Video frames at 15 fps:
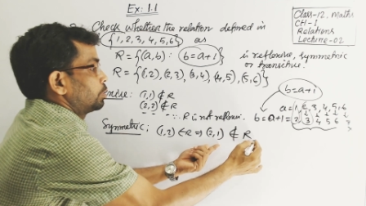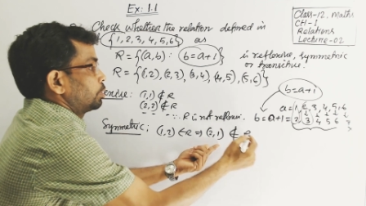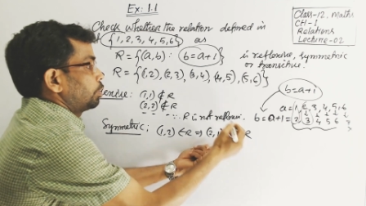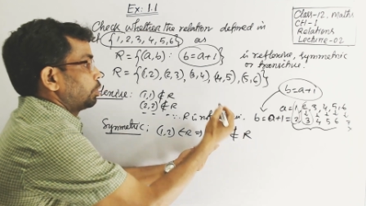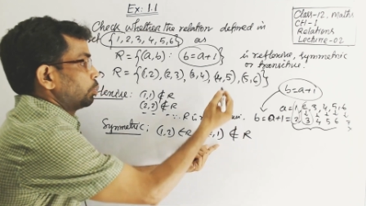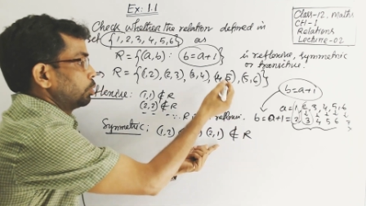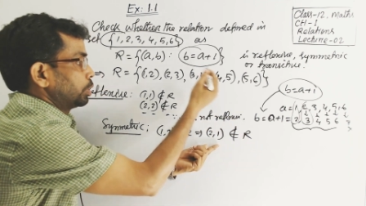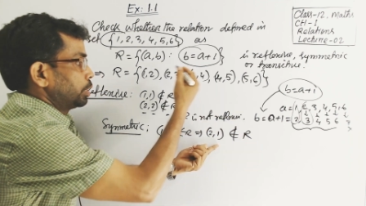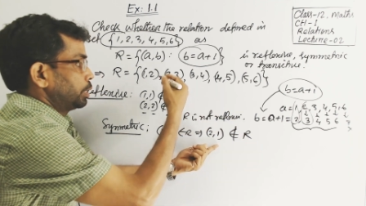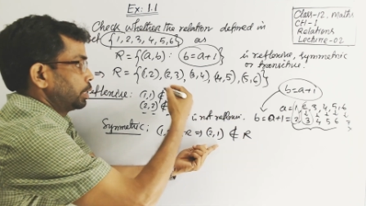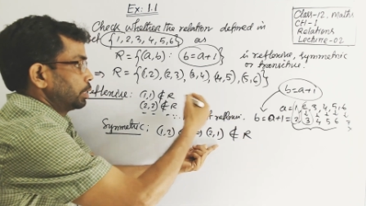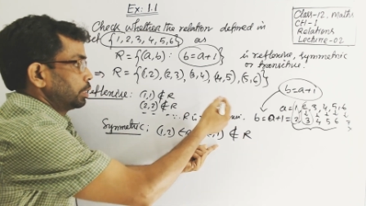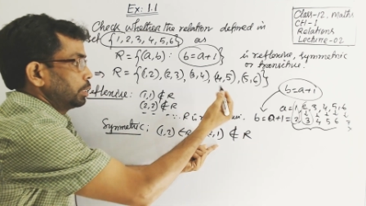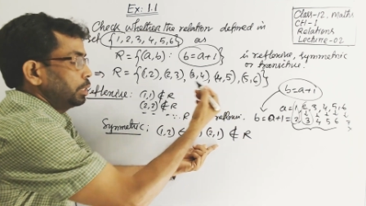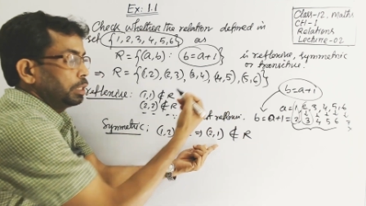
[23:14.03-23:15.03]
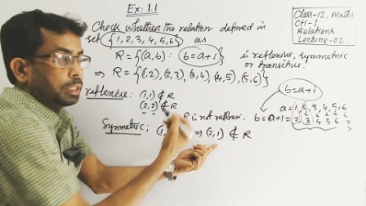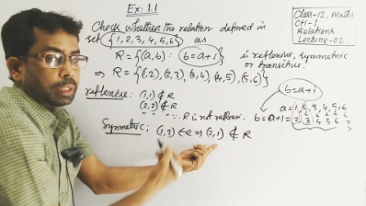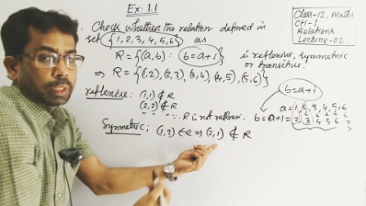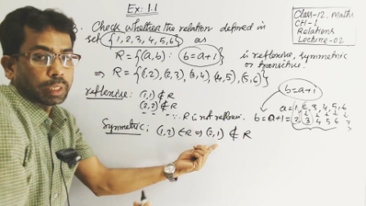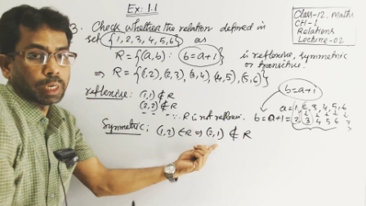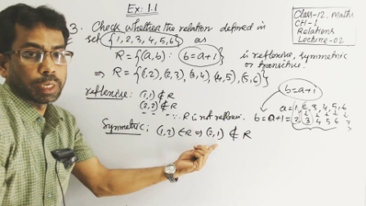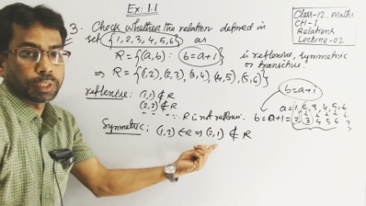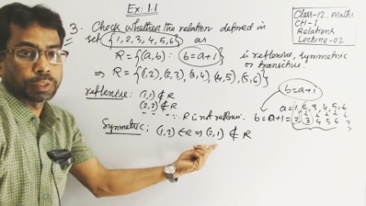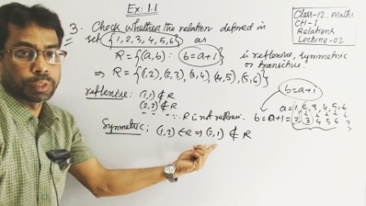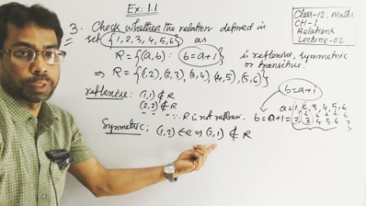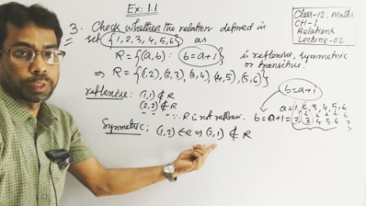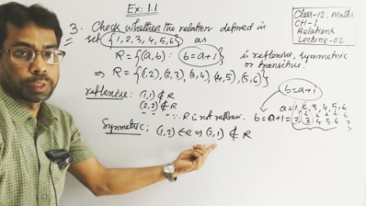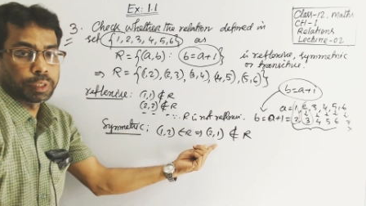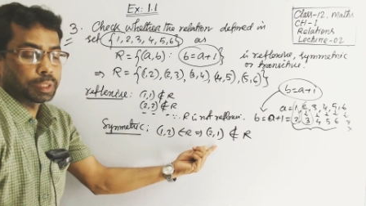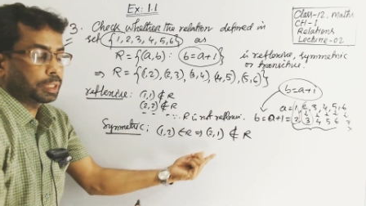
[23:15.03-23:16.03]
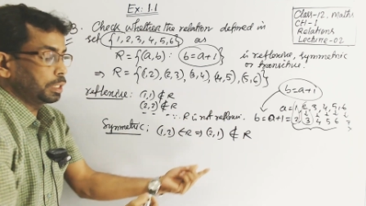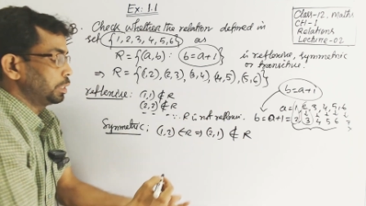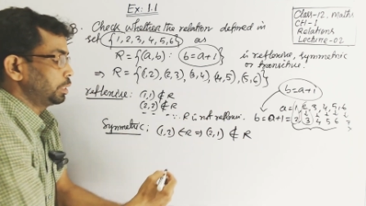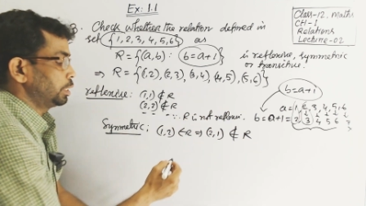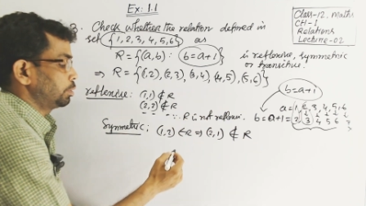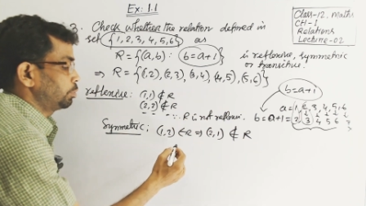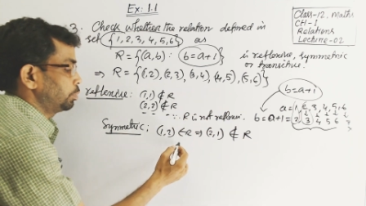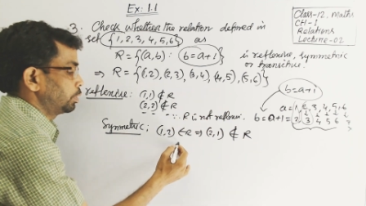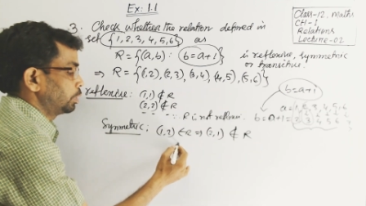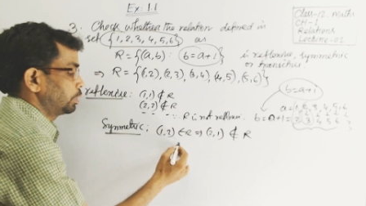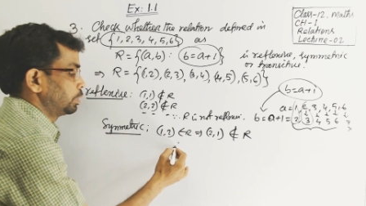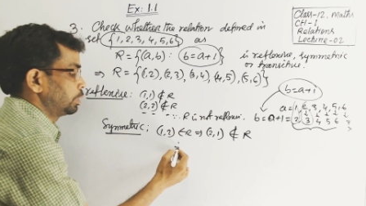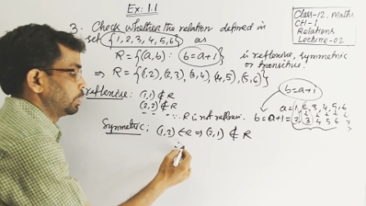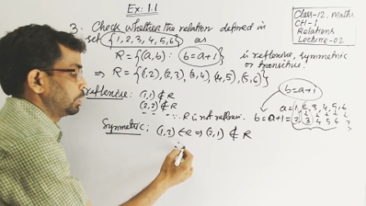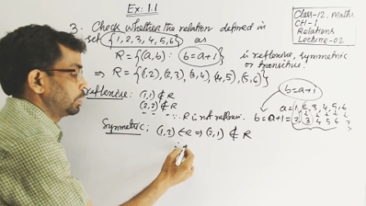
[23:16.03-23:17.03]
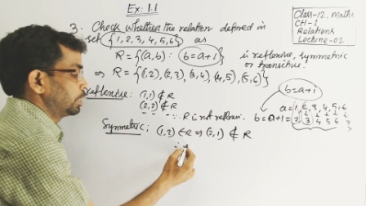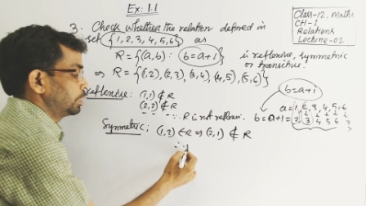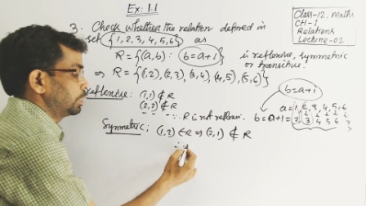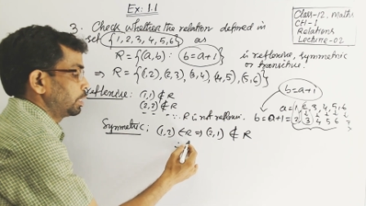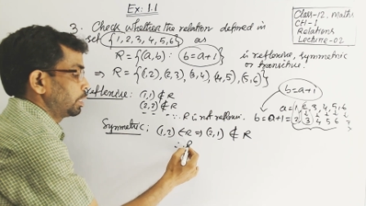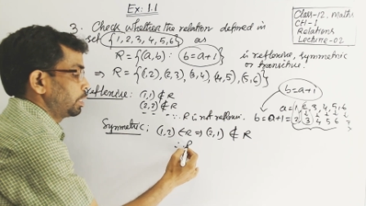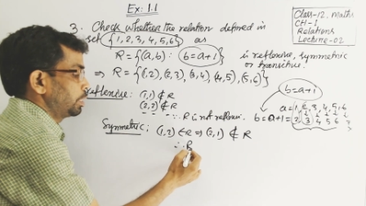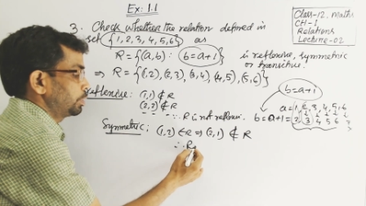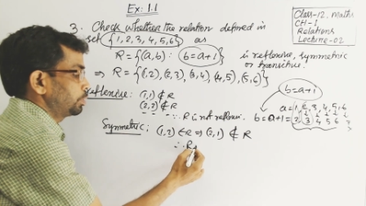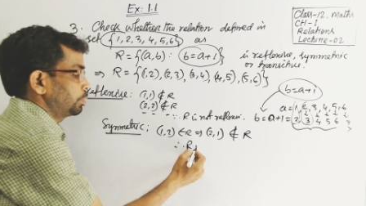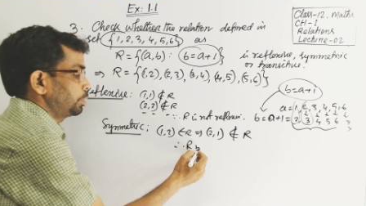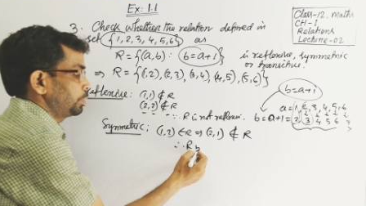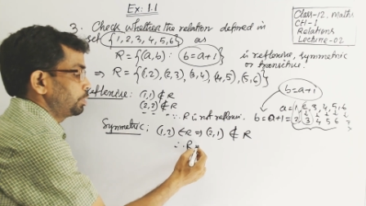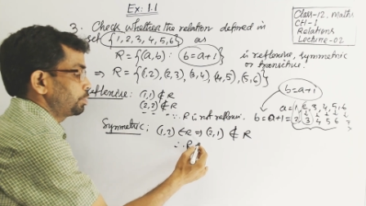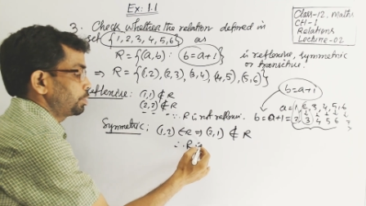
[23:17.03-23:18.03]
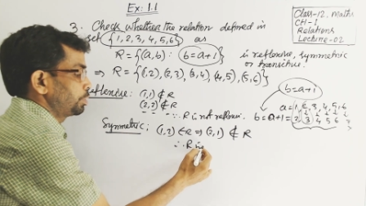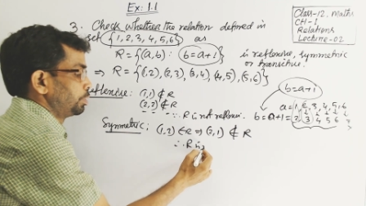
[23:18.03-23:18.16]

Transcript: not there in the relation, and therefore the relation is